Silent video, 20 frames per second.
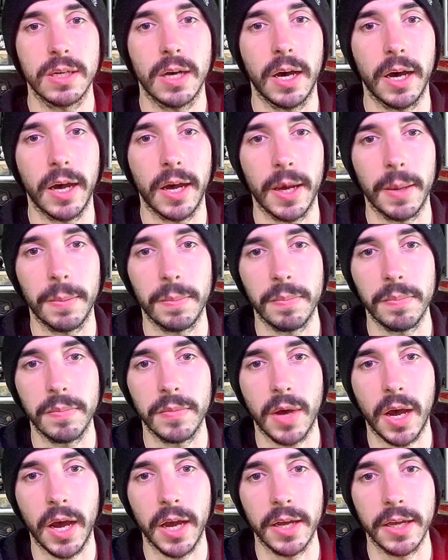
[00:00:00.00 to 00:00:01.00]

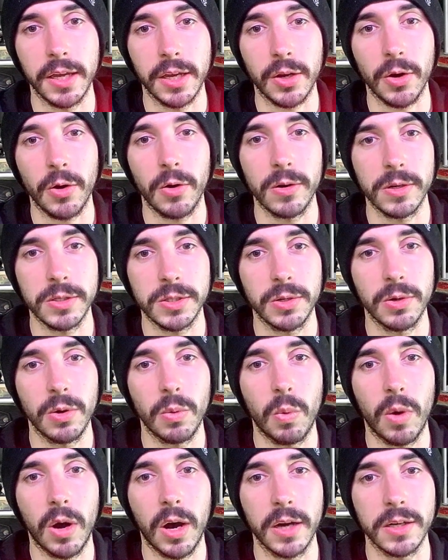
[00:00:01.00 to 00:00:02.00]
I encourage you to
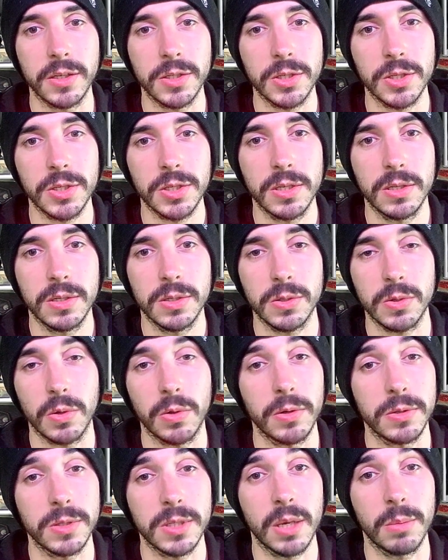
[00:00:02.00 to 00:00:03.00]
watch
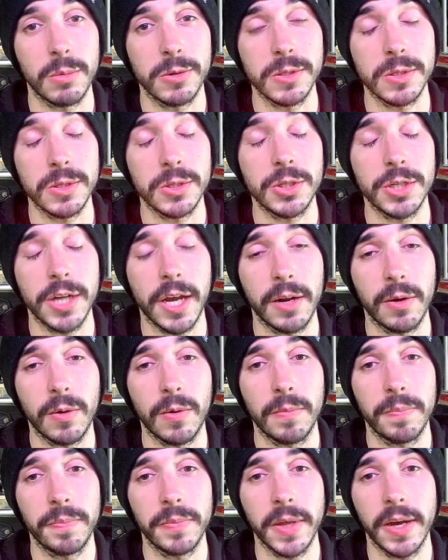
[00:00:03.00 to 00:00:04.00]
Solo Sabers' channel.
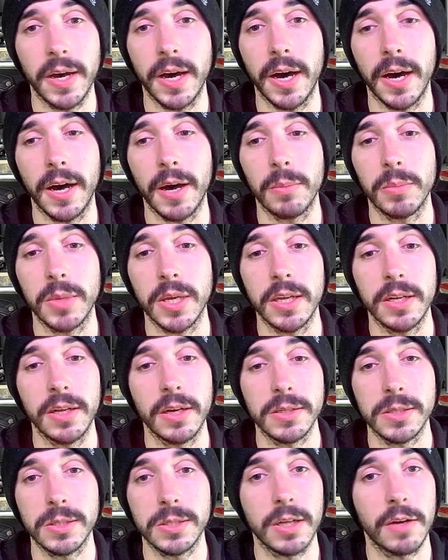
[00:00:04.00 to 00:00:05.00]
He
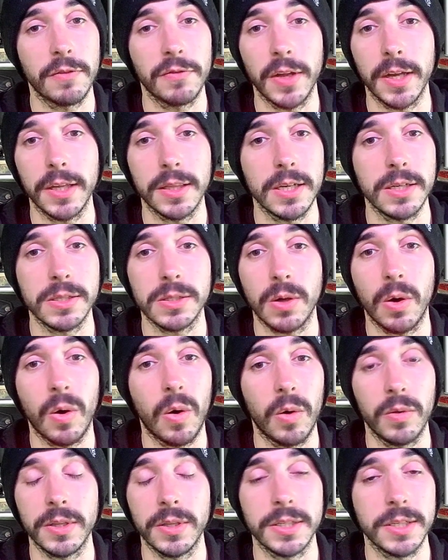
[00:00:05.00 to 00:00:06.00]
does stuff like this
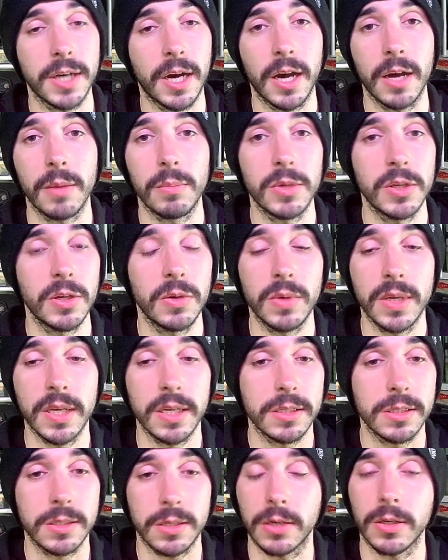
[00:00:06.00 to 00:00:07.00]
all the time. You
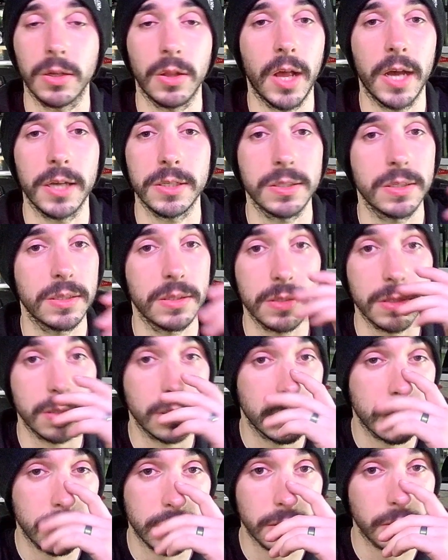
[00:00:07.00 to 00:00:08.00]
need sunglasses
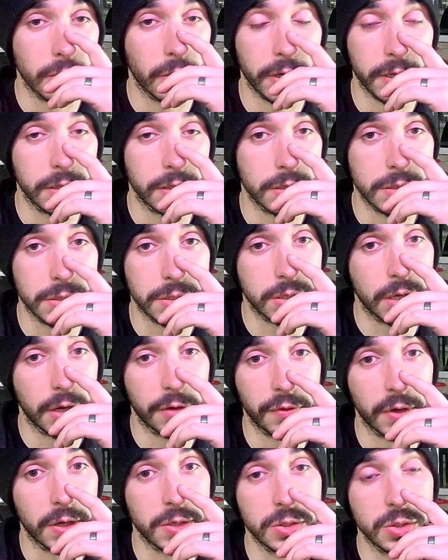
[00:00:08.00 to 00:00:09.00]
to look at this stuff,
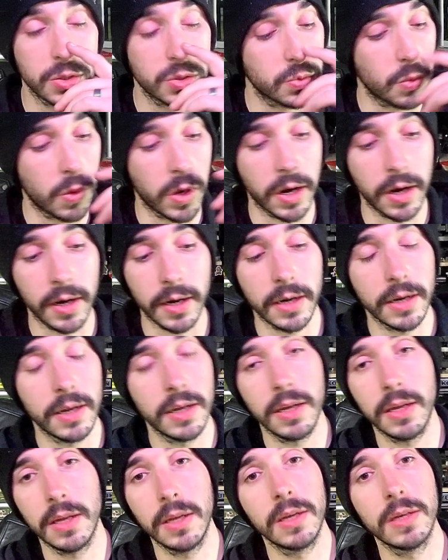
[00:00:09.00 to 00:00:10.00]
I swear.
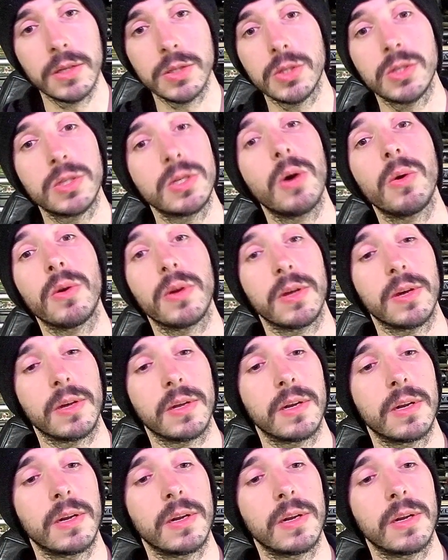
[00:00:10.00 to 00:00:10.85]
So good.